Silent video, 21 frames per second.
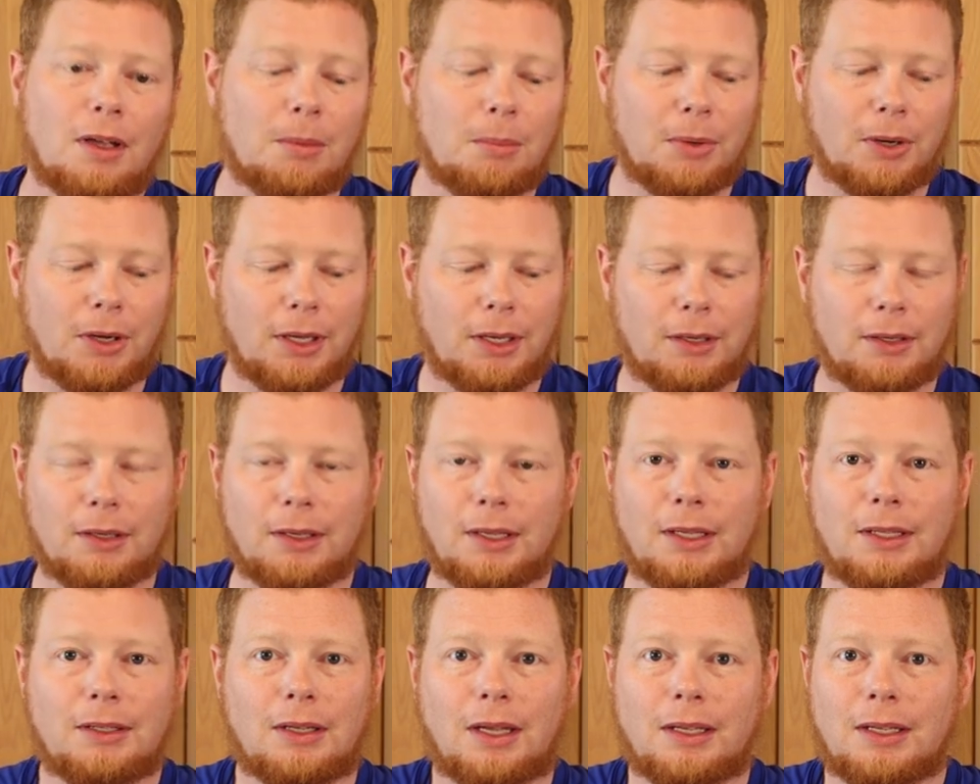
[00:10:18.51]
but
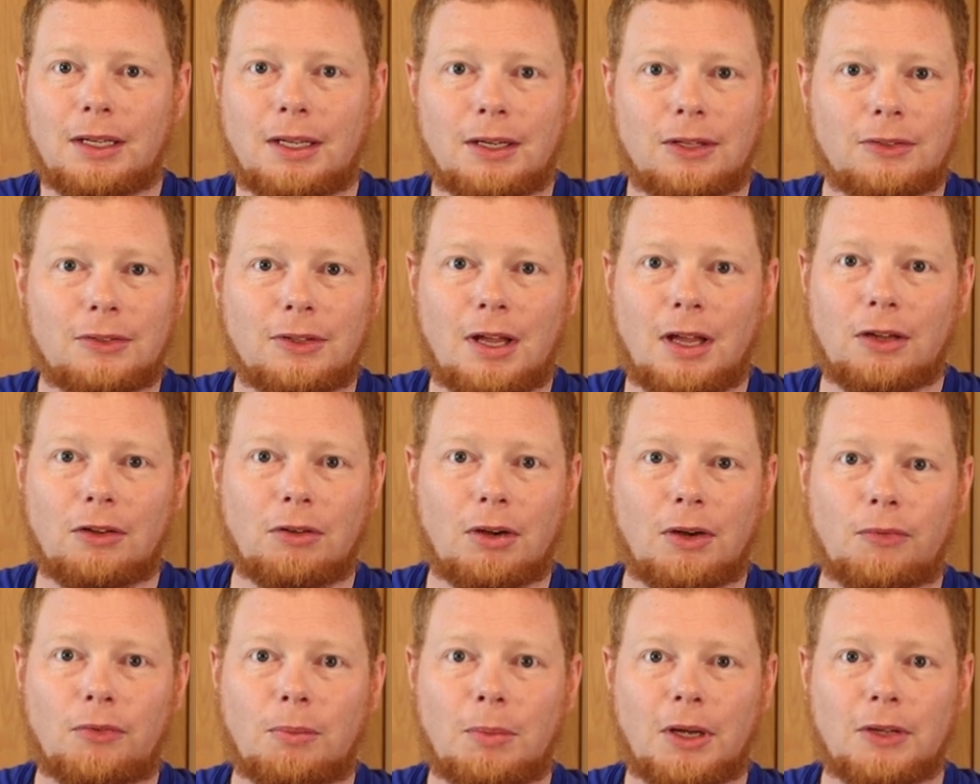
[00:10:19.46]
again, it's not
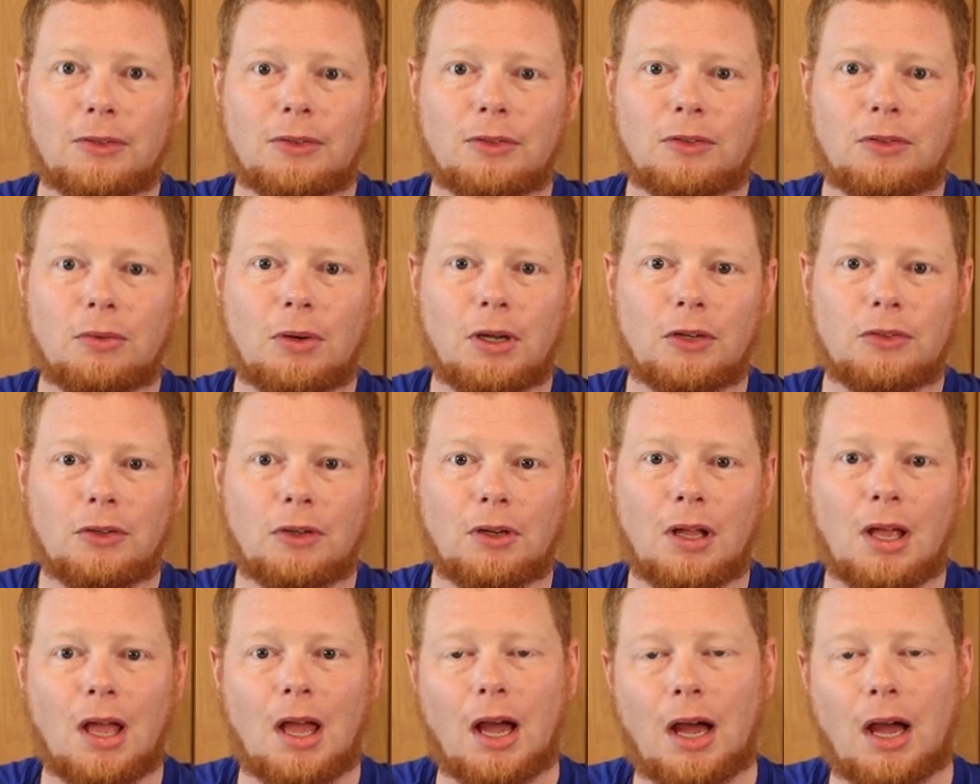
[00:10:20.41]
great for my situation.